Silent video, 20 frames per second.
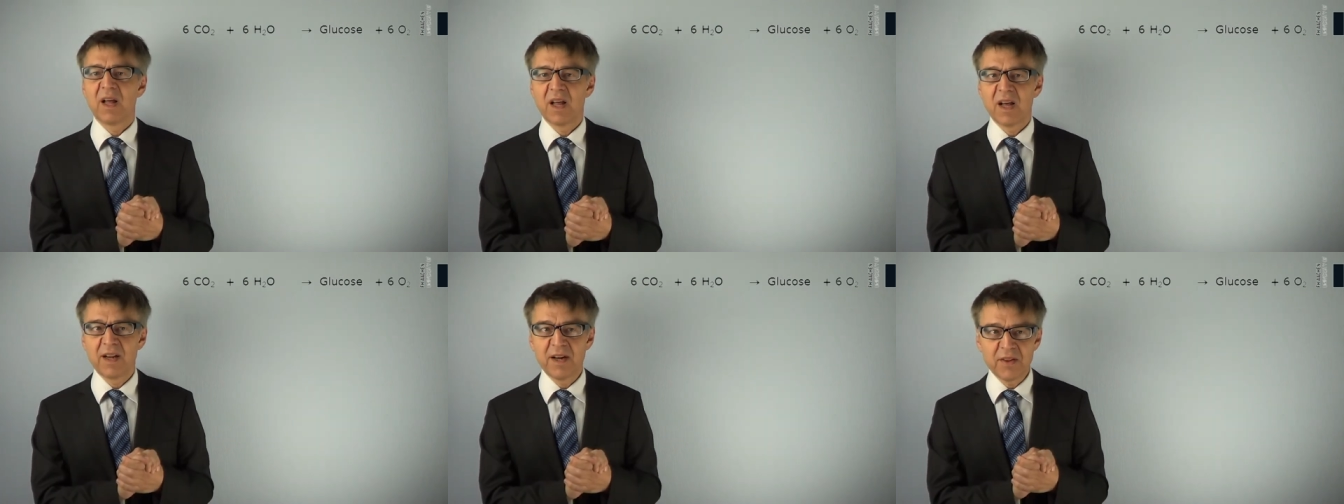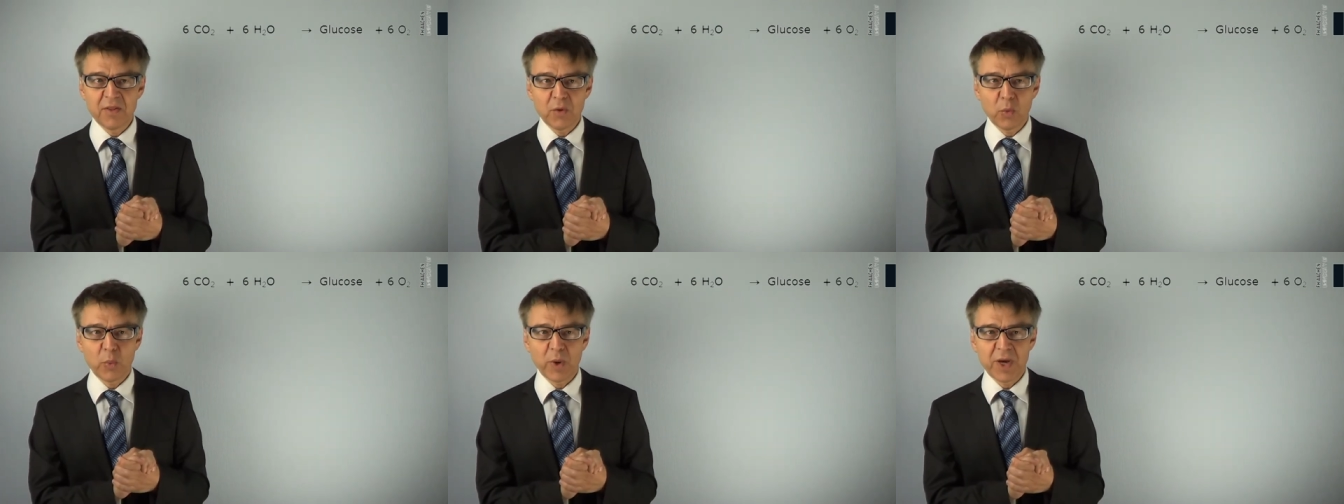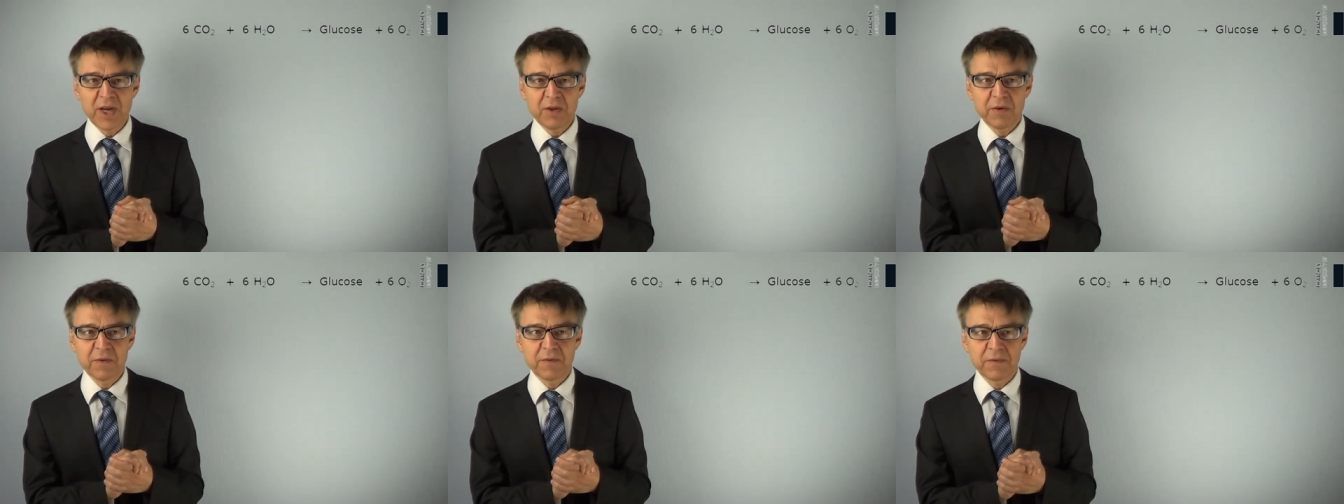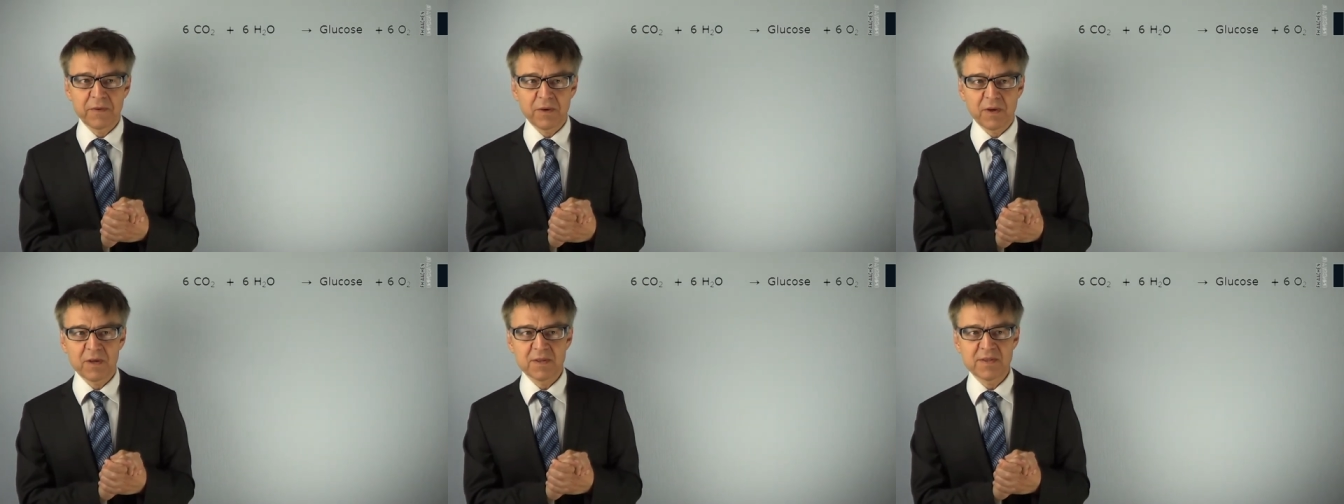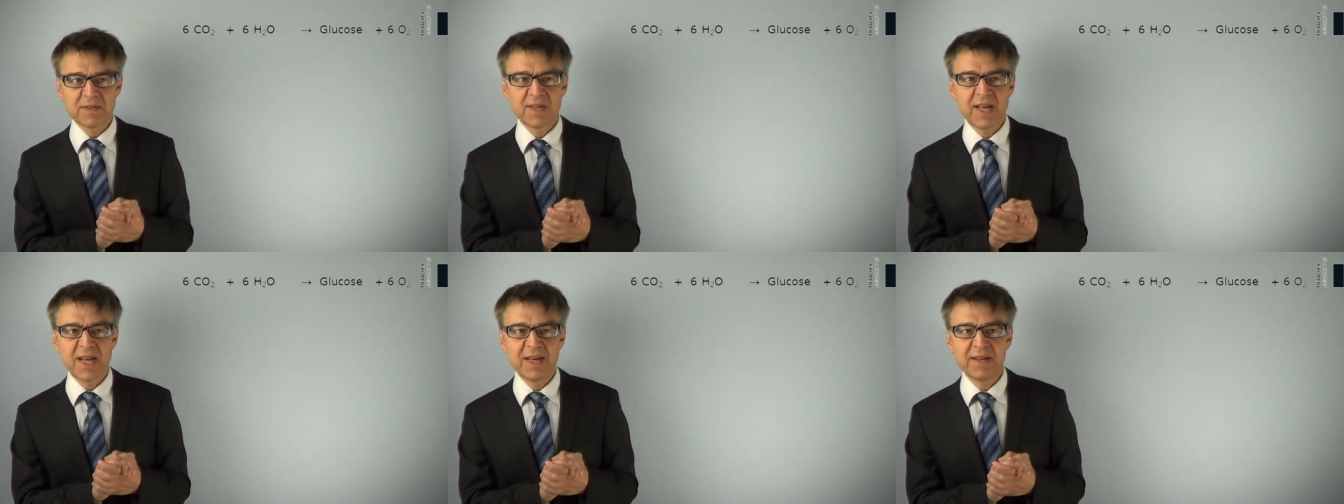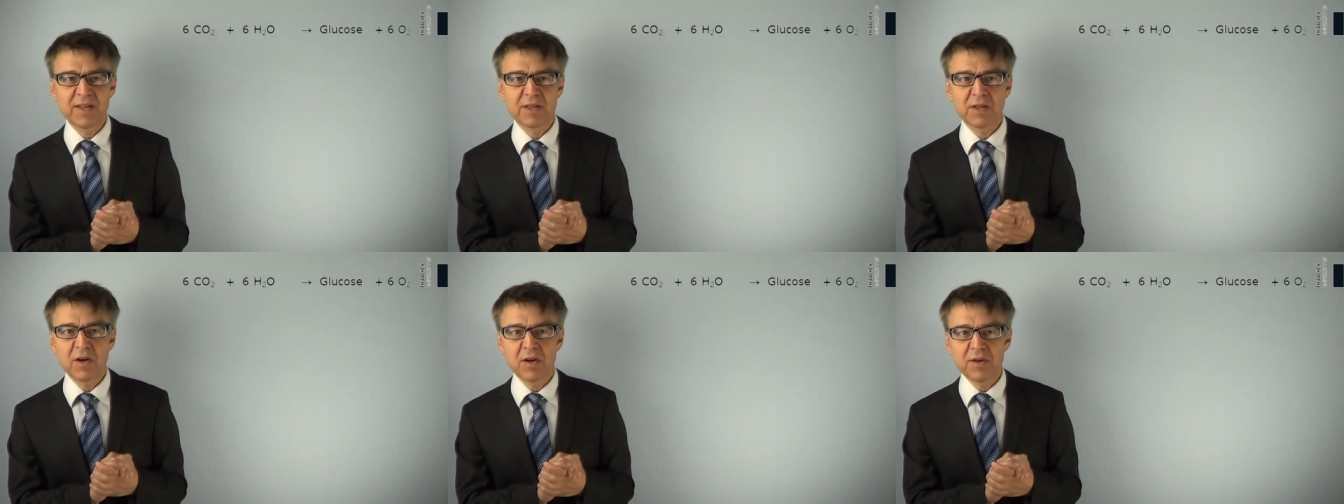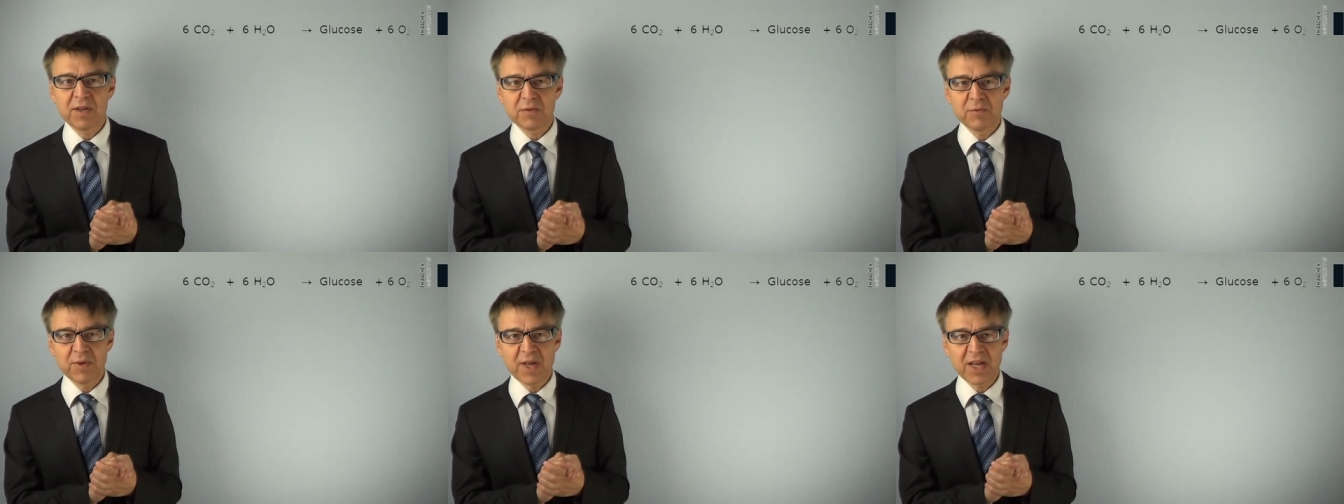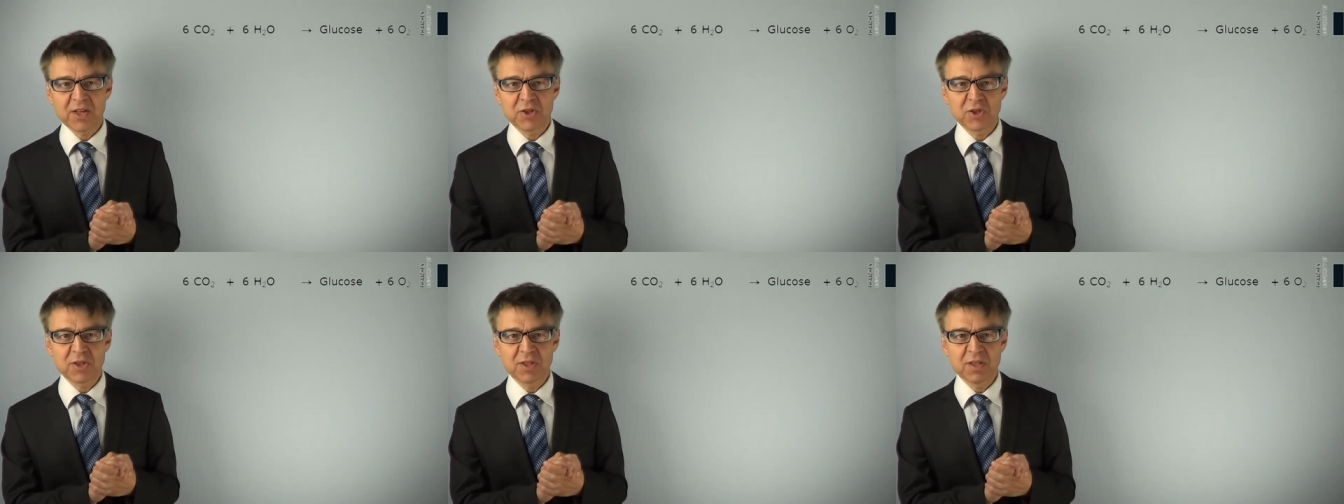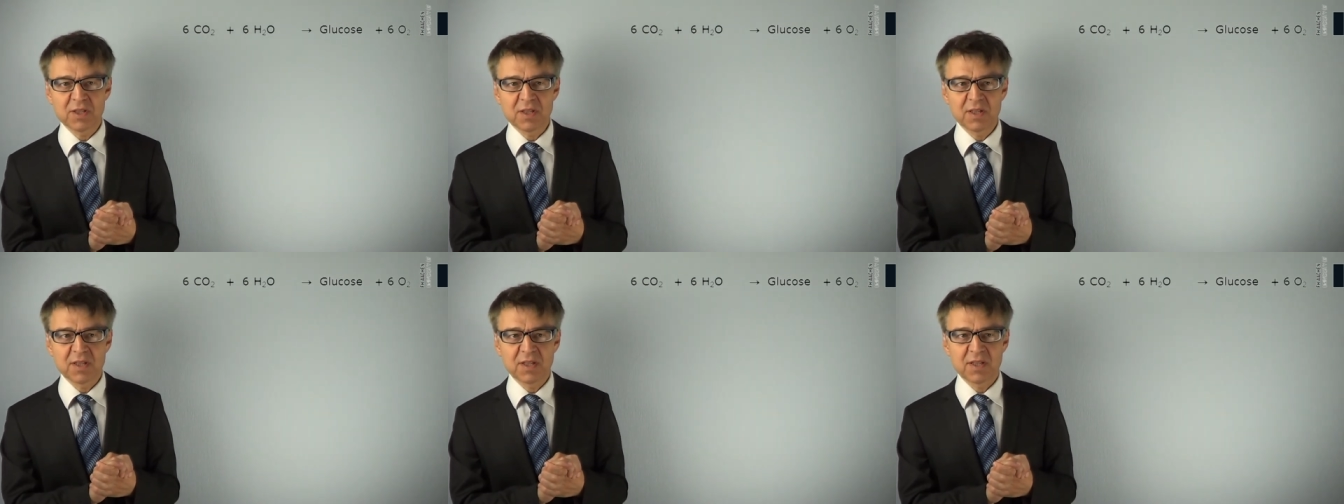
Another way to force an endergonic reaction